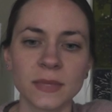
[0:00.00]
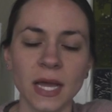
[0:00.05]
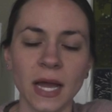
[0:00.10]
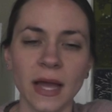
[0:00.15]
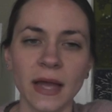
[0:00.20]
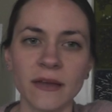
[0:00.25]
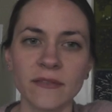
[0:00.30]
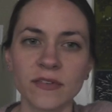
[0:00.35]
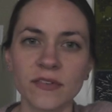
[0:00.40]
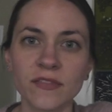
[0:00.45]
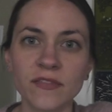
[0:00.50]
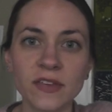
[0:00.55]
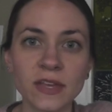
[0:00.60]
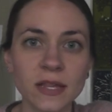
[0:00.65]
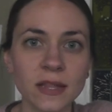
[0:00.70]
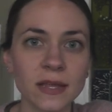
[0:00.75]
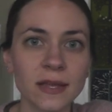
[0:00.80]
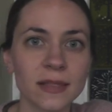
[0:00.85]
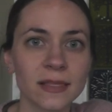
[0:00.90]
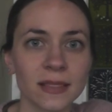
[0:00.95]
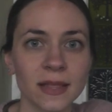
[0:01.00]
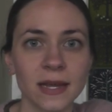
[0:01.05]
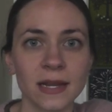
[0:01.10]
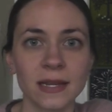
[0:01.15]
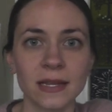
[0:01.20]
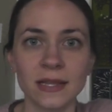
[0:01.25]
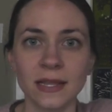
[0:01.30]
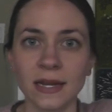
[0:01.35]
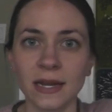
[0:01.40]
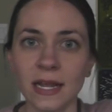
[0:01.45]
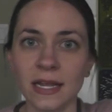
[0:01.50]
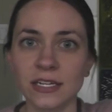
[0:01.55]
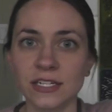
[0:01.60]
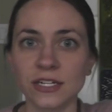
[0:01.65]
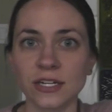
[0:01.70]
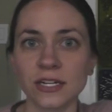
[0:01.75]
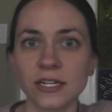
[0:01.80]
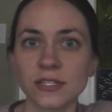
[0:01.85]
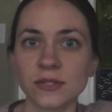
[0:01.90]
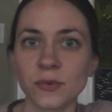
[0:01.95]
I have a feeling that
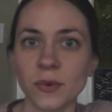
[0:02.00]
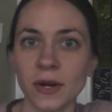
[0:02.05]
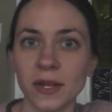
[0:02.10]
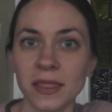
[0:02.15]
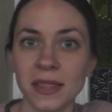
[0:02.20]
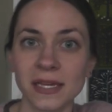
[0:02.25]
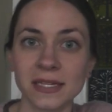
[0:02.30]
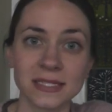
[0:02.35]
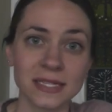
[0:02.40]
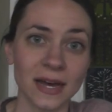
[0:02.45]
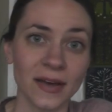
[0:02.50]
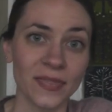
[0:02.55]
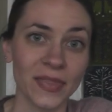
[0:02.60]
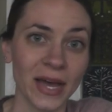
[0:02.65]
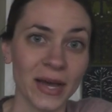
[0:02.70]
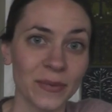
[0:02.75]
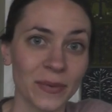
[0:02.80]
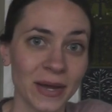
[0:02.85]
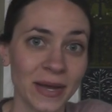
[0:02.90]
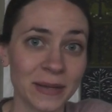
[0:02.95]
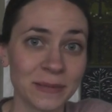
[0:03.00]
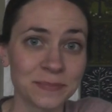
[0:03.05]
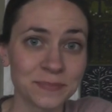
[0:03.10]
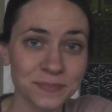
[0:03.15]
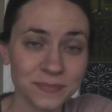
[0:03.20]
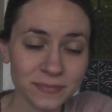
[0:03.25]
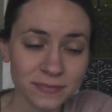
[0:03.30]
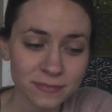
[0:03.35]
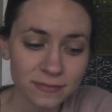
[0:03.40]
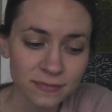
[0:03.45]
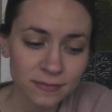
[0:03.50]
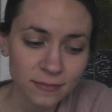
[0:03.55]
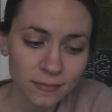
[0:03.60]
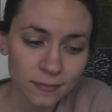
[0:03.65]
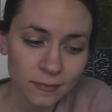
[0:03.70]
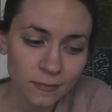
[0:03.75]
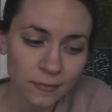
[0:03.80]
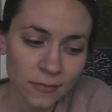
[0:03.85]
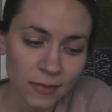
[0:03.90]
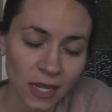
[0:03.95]
nature has worked things out that way,
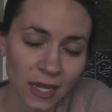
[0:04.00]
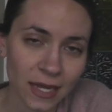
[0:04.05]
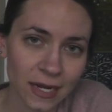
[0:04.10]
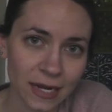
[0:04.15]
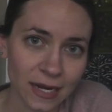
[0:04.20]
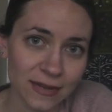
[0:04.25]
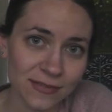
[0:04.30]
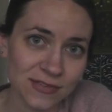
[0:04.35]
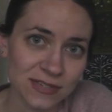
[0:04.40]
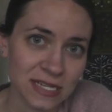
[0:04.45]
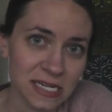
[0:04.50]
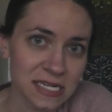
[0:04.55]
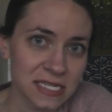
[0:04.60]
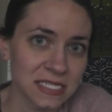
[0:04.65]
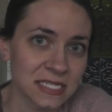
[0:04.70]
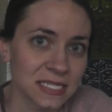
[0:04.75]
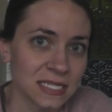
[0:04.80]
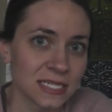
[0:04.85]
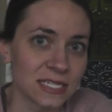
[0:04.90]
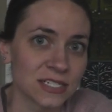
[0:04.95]
and I have a tendency